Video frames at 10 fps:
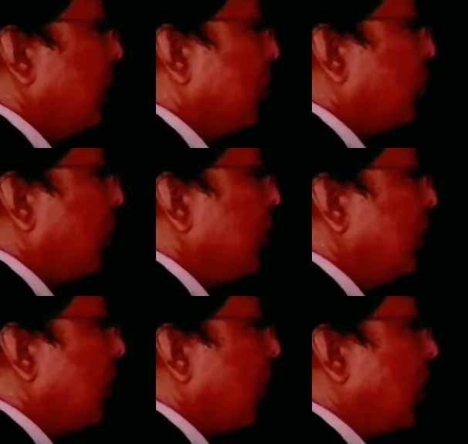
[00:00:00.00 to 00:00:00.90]
for
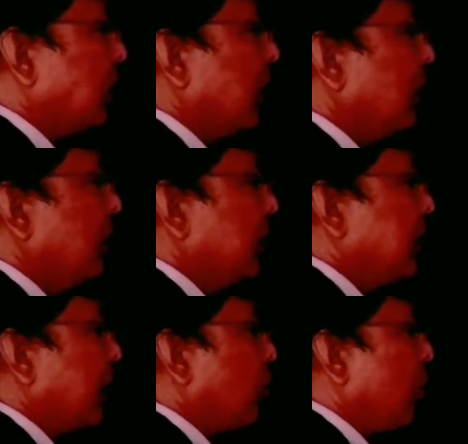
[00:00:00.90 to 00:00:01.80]
other
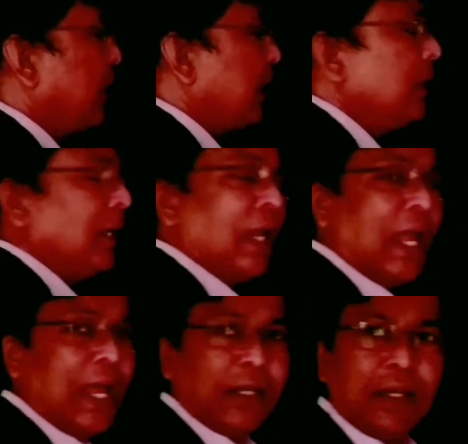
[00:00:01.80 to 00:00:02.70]
trigonometric
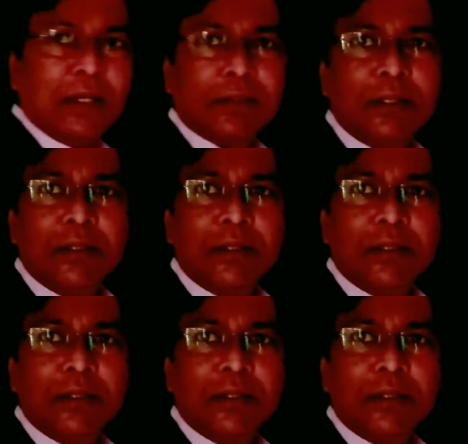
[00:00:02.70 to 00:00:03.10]
angles.